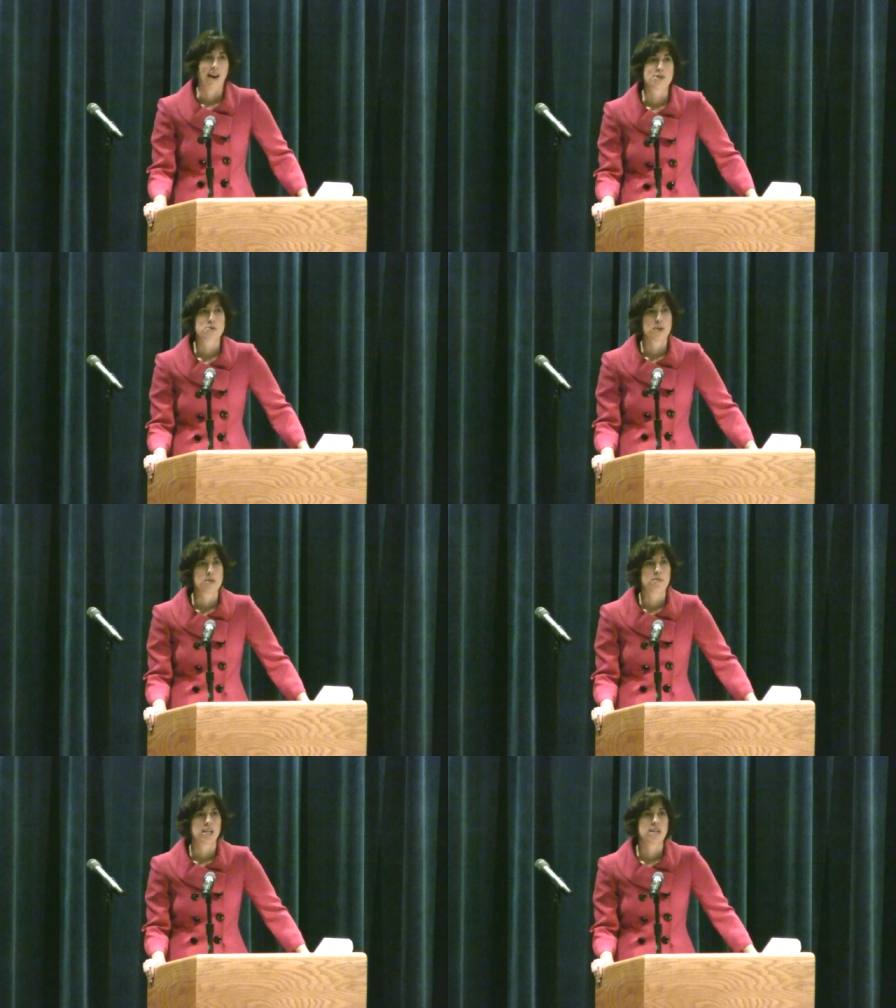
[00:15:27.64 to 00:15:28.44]
I
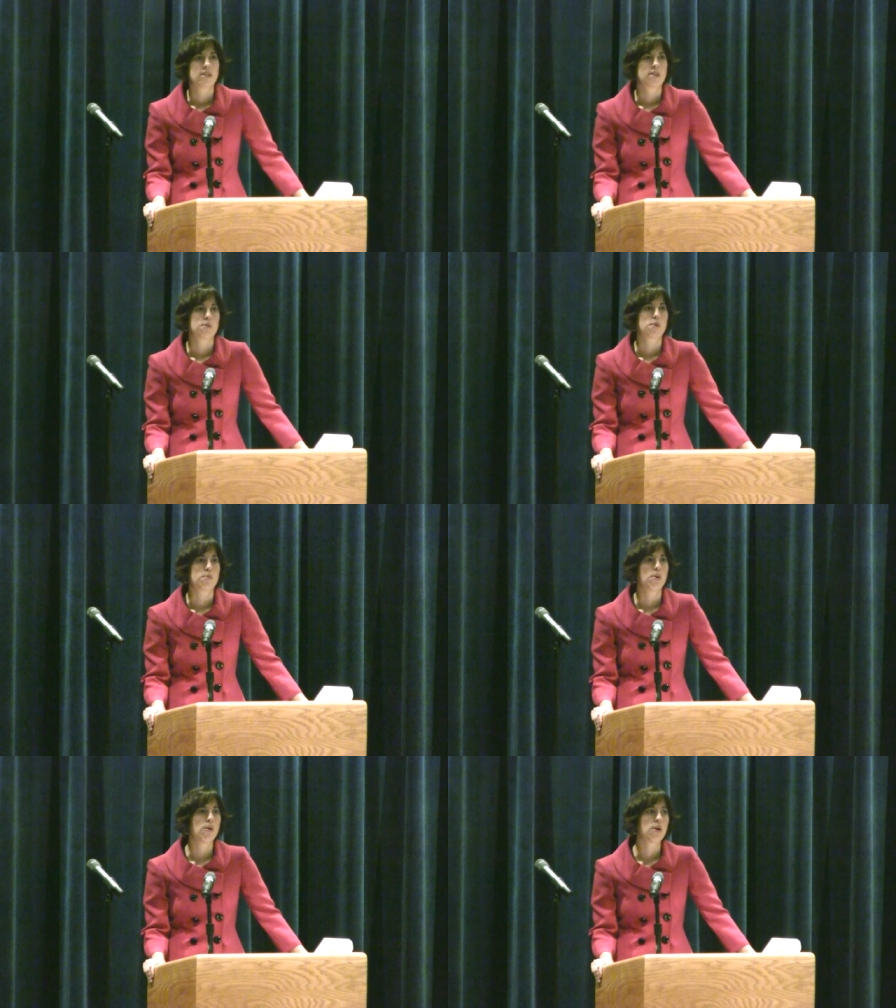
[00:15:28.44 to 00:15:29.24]
truly believe that the
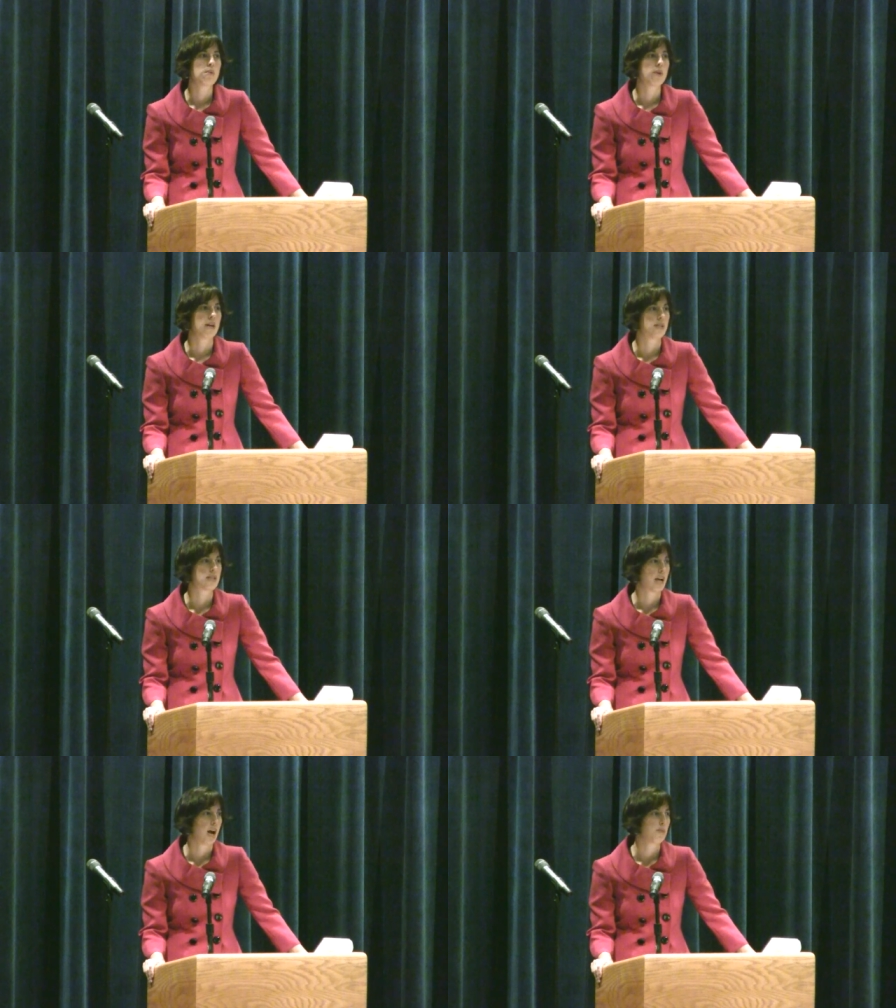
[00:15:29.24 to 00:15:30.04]
rapport we have
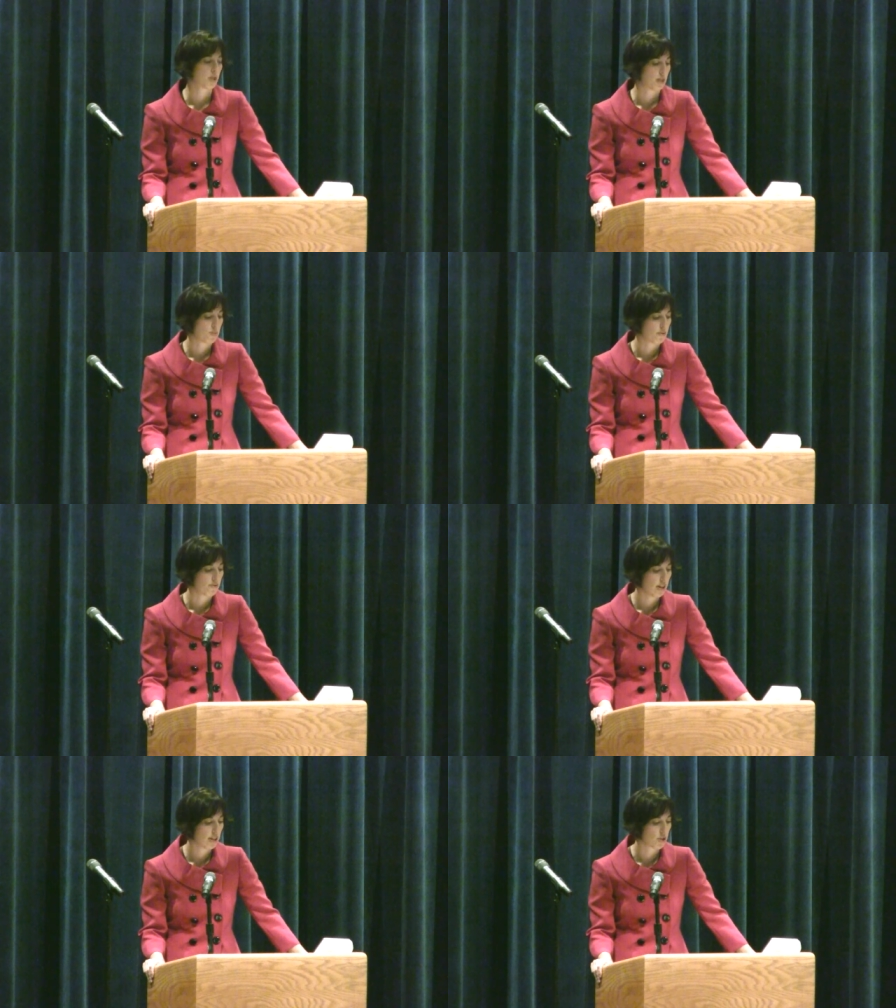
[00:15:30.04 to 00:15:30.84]
established as
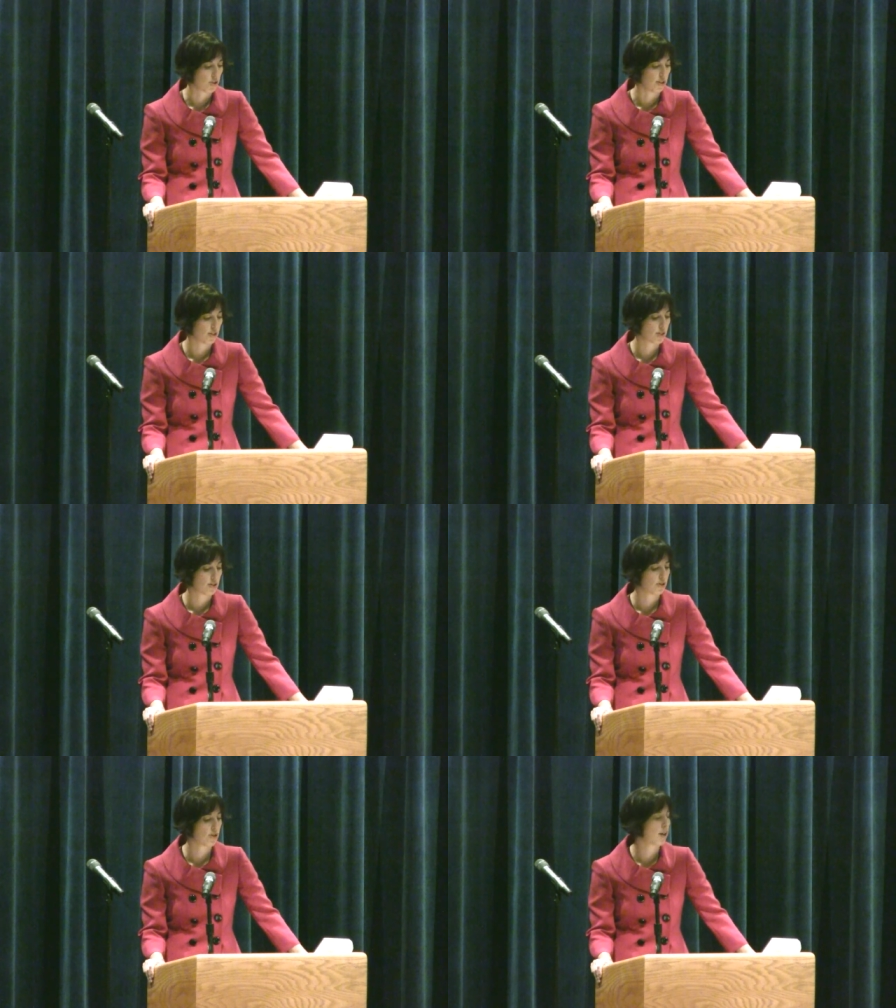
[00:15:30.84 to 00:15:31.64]
professionals
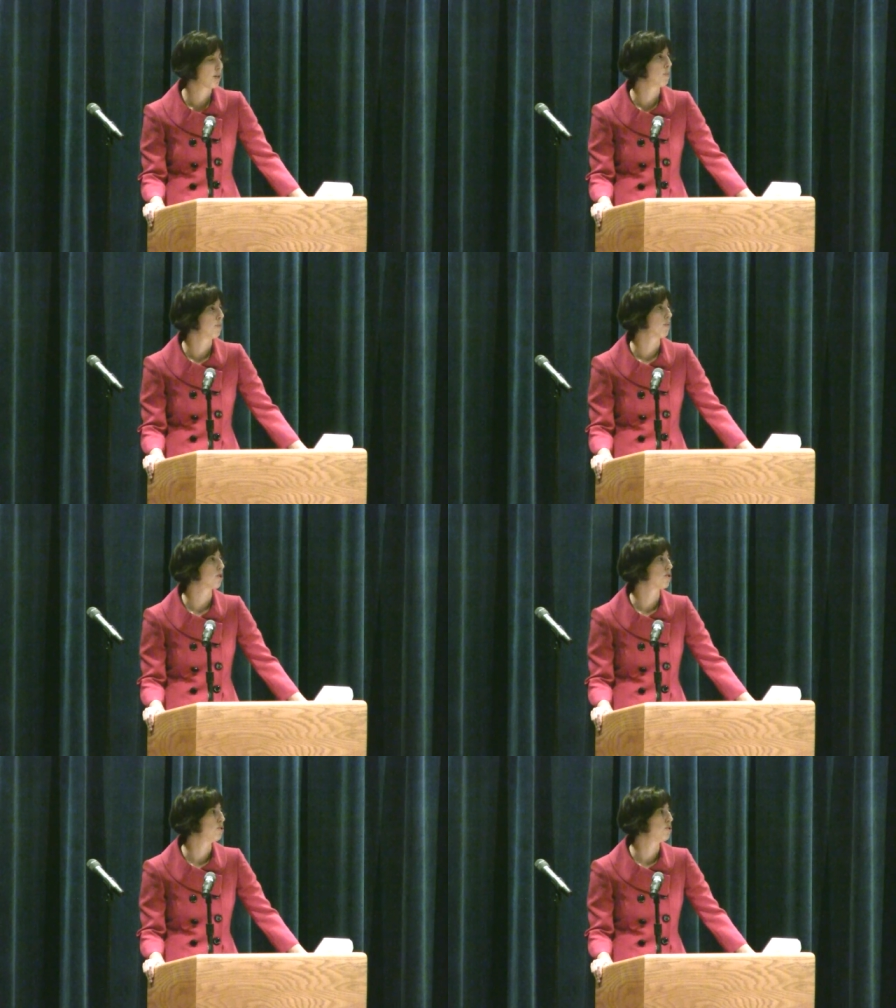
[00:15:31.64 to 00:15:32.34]
started when we were